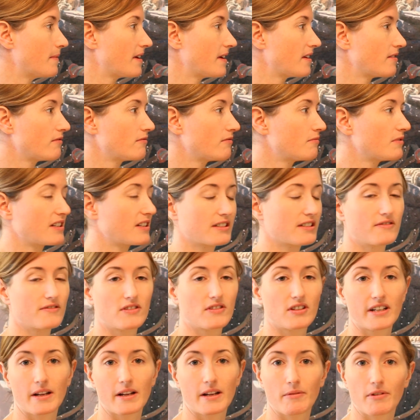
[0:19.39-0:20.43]
In all works of
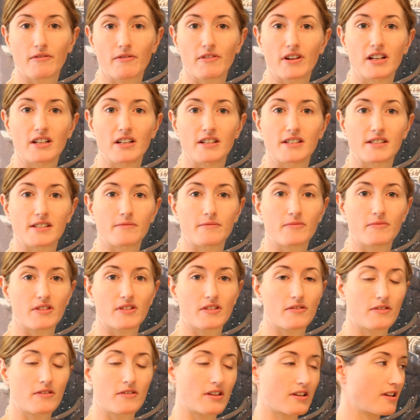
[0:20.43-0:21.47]
dynamic realism,
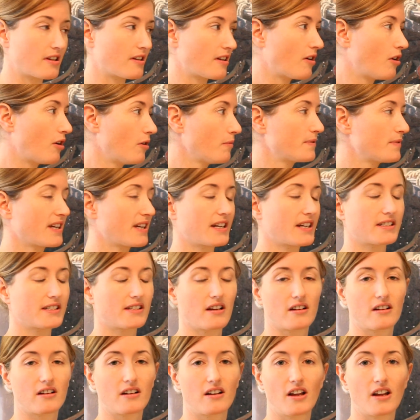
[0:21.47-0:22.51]
the objects
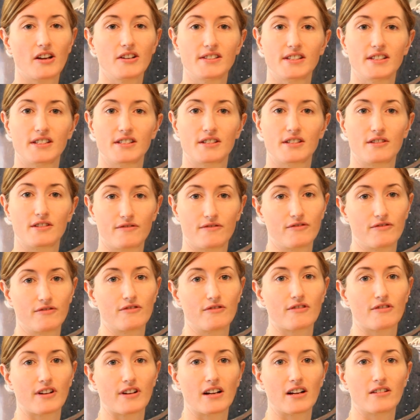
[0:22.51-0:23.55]
that are closest to the
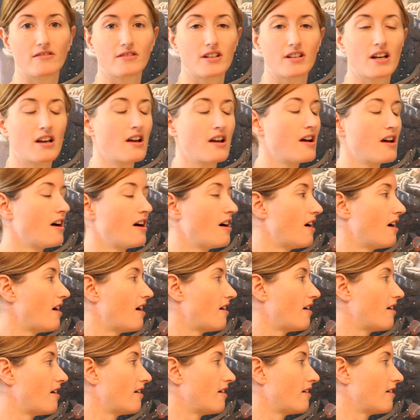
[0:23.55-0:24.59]
foreground
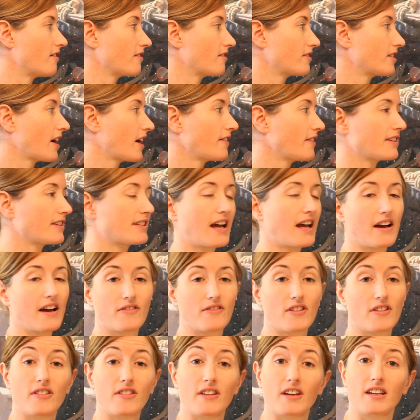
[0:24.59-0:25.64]
are going to
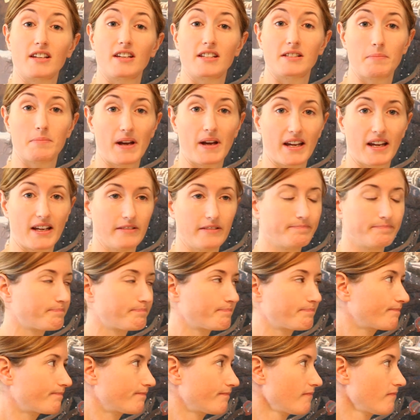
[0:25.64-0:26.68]
have the thickest paint.
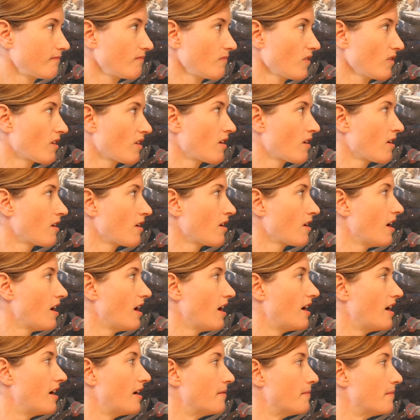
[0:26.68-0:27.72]

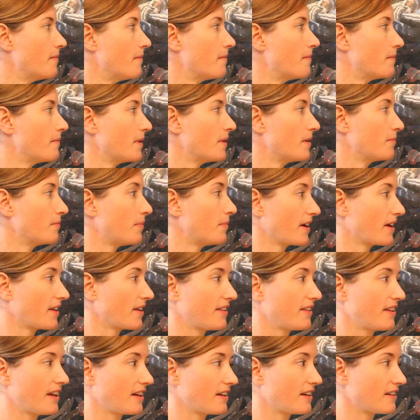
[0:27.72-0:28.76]
But by
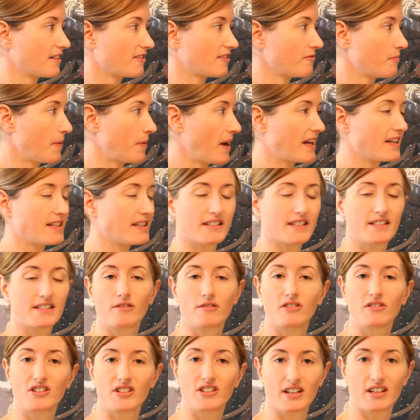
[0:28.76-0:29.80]
thickness of paint, it's
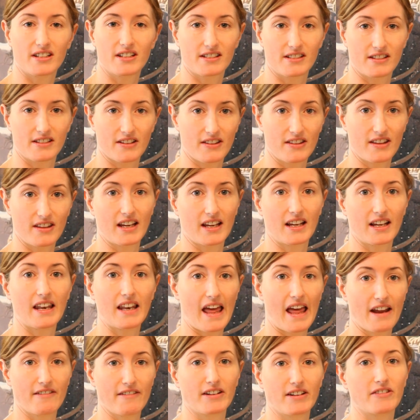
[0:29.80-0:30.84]
not just the thick
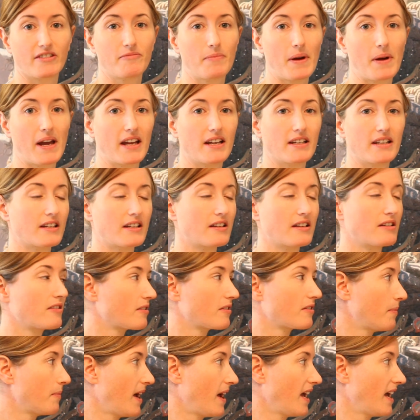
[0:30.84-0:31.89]
layering of paint.
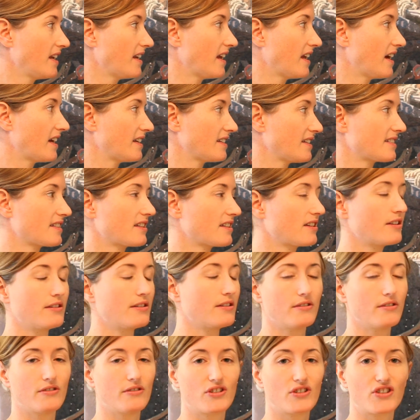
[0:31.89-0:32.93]
The paint has
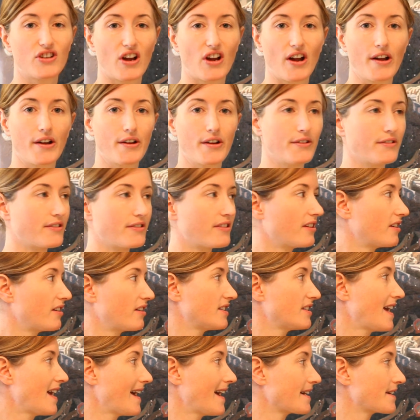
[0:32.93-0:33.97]
to show
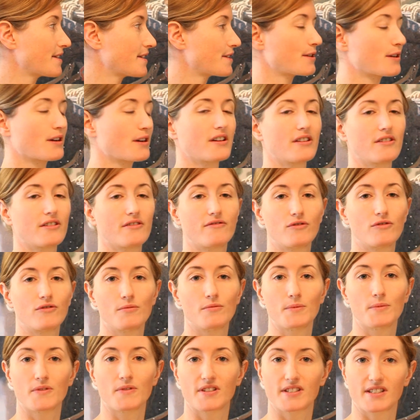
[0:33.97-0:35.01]
the texture and the
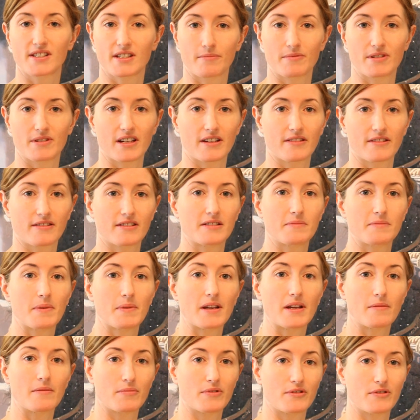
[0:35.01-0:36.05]
form of the subject that's
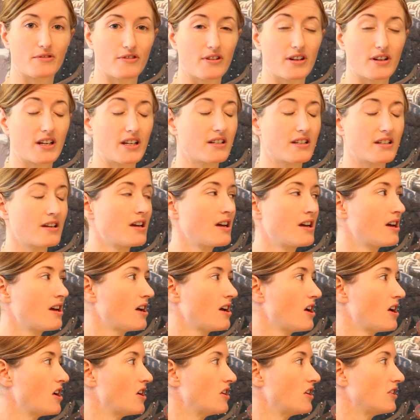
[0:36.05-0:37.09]
being portrayed.
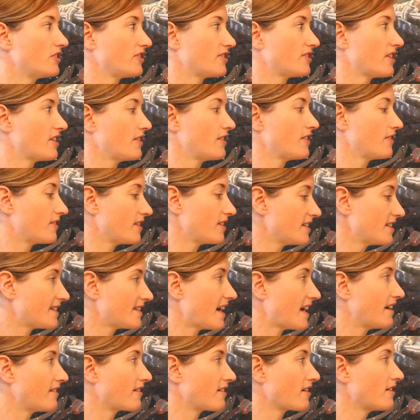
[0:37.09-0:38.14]
So this
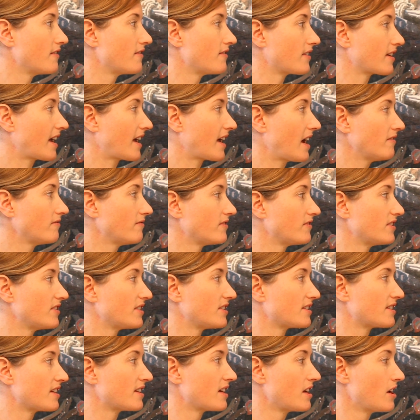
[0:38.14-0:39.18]
area of the
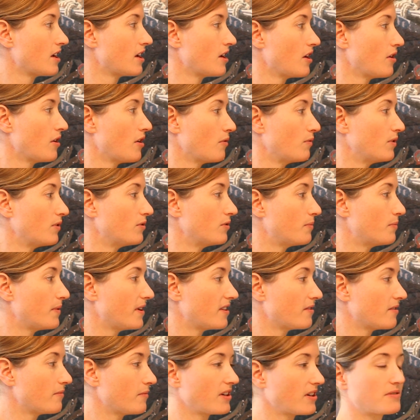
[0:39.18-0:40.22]
canvas will
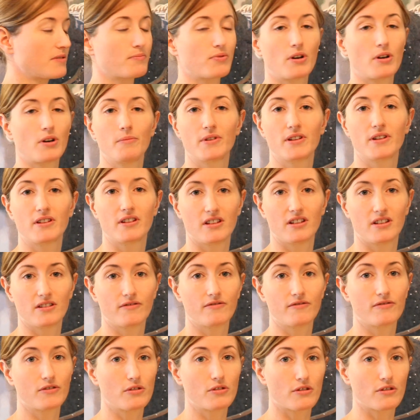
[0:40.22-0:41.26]
be the most prominent in the
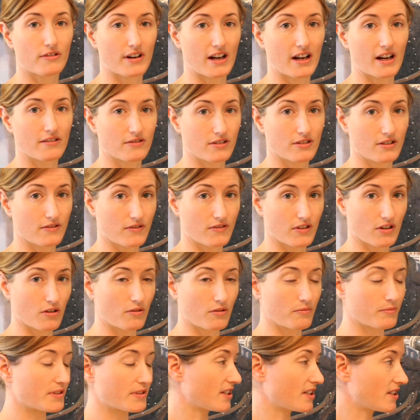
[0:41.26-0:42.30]
foreground of the
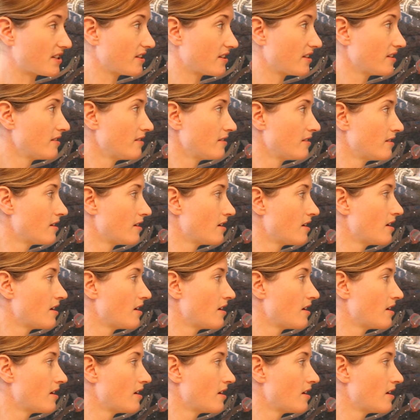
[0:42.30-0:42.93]
composition,